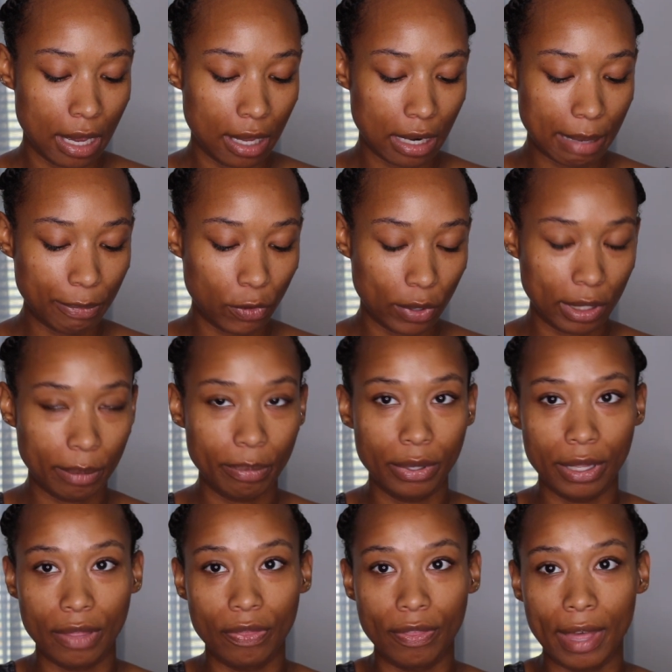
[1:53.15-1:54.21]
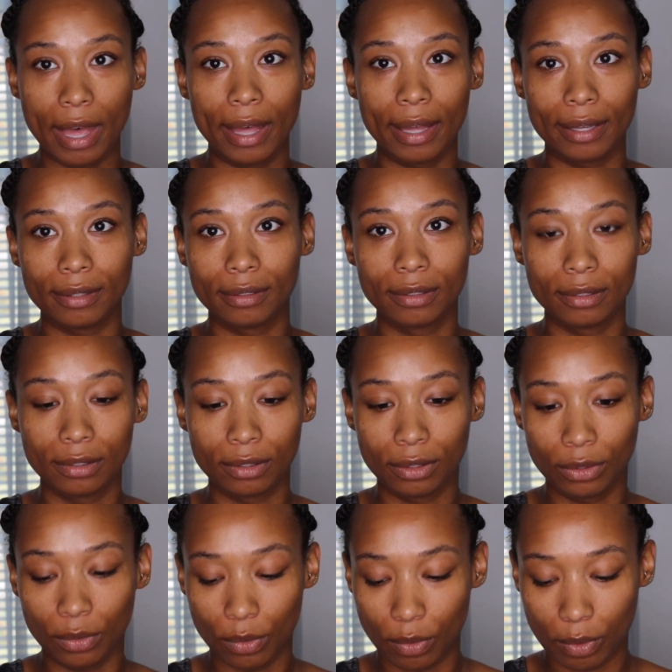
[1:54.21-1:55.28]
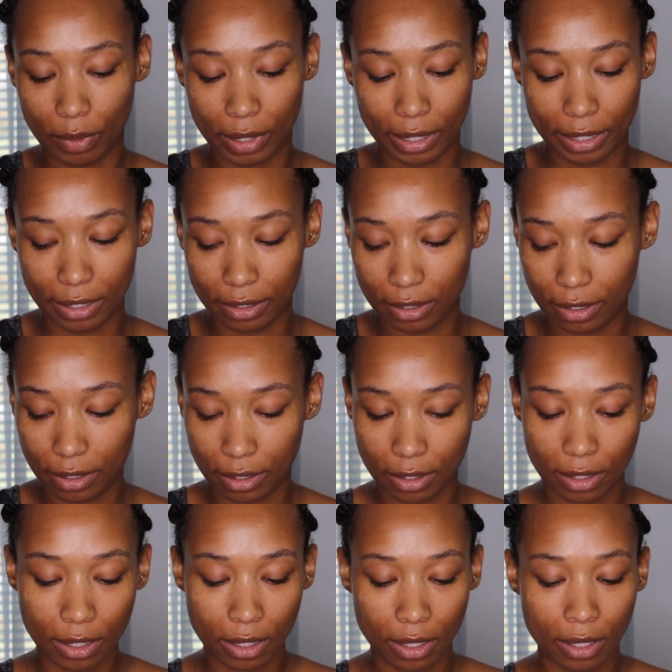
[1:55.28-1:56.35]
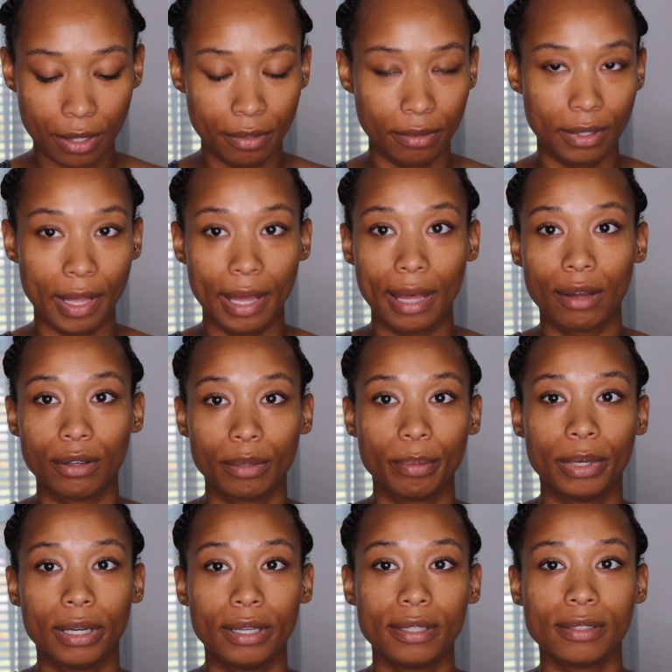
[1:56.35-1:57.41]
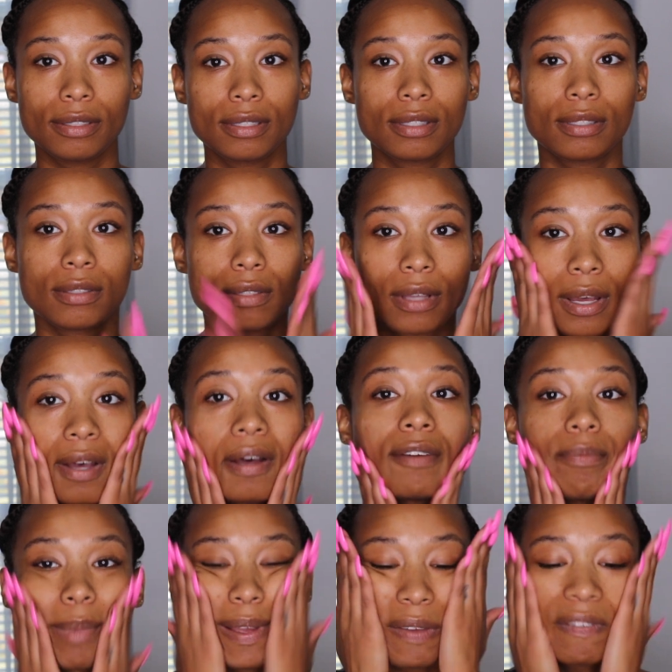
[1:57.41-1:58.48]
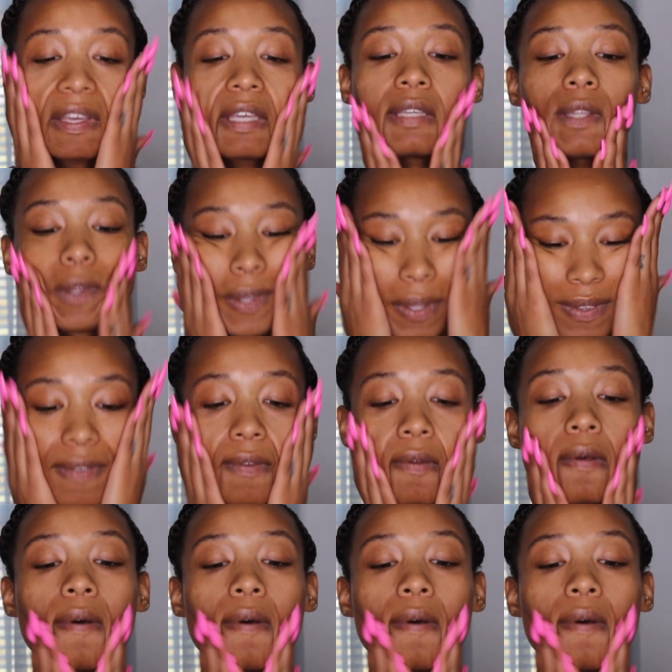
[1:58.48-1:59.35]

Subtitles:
and I'm going to put that on the outer parts of my face.